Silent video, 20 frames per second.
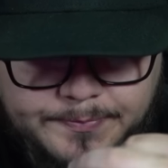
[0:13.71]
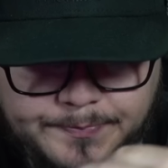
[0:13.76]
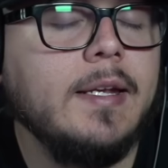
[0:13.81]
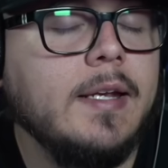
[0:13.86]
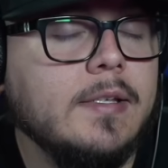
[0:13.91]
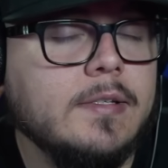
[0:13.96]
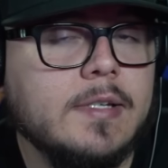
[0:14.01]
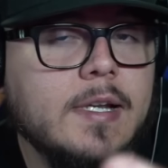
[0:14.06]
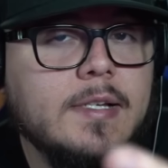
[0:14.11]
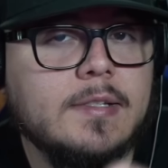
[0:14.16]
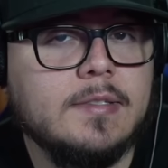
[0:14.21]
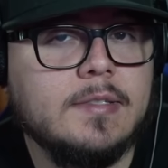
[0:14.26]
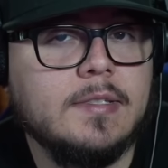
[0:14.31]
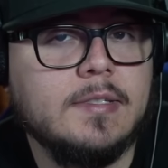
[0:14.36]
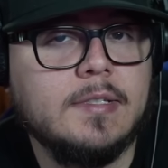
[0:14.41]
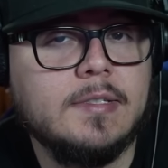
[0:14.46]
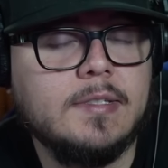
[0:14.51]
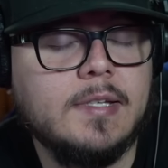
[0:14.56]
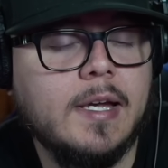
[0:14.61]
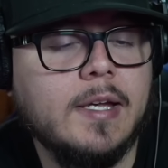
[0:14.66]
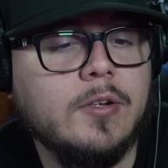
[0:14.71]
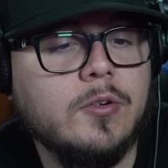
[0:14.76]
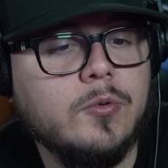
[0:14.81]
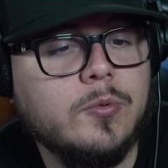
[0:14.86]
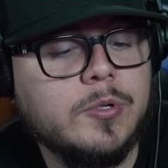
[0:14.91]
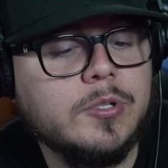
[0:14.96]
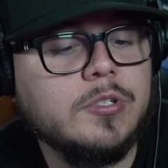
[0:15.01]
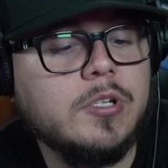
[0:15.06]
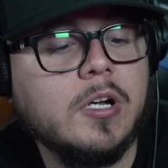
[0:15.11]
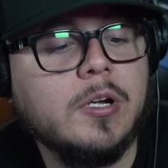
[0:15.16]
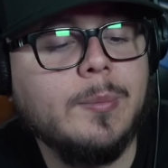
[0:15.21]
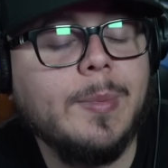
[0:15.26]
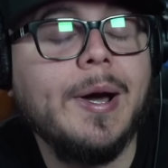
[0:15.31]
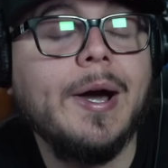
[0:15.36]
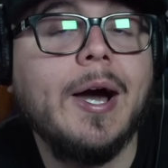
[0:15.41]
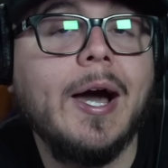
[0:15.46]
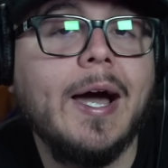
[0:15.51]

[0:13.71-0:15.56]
And as you guys see in the title, we're talking about